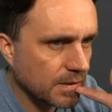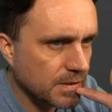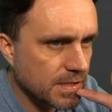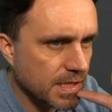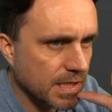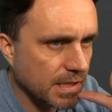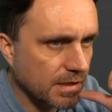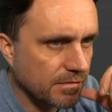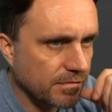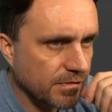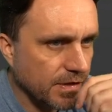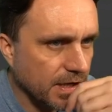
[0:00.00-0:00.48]
take
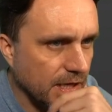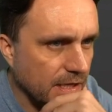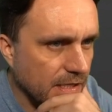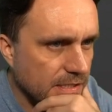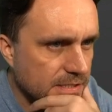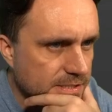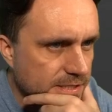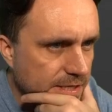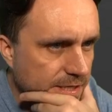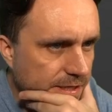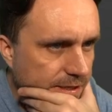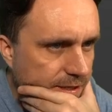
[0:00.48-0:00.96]

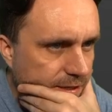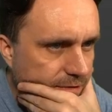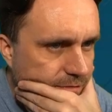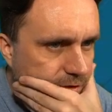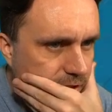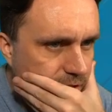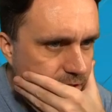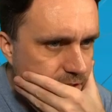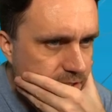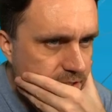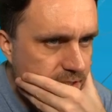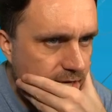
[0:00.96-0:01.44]
Afghanistan. I've got
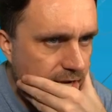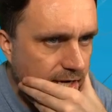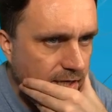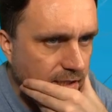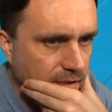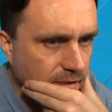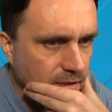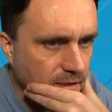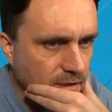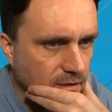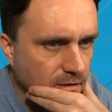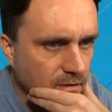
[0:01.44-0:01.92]
a stack
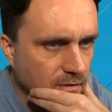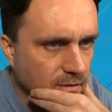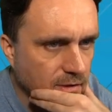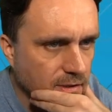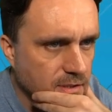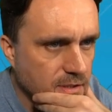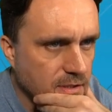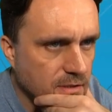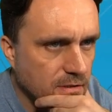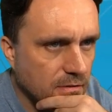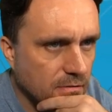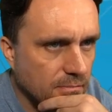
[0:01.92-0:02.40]
there. No, I
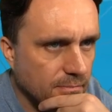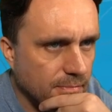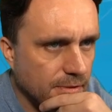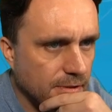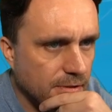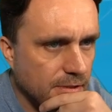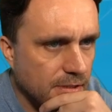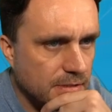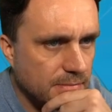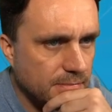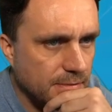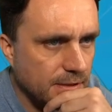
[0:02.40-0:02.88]
don't, but it
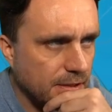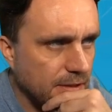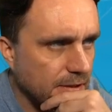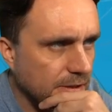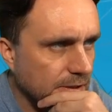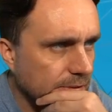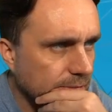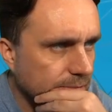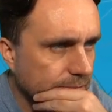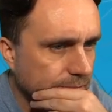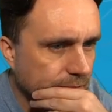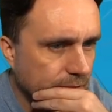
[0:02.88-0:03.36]
doesn't
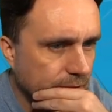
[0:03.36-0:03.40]
matter.